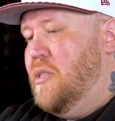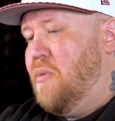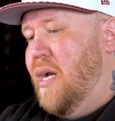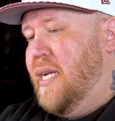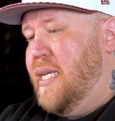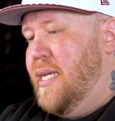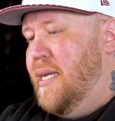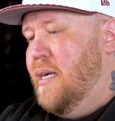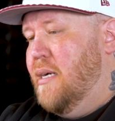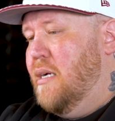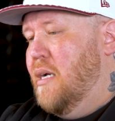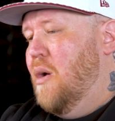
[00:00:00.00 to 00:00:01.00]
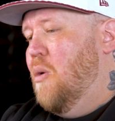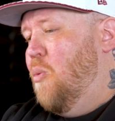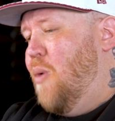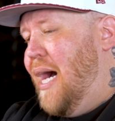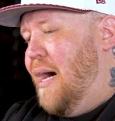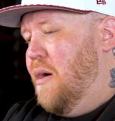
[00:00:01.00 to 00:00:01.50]
right here.
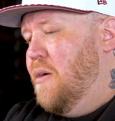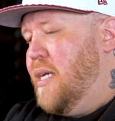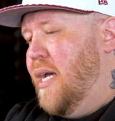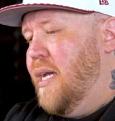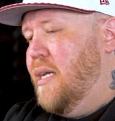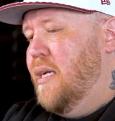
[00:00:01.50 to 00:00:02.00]
Wow, okay.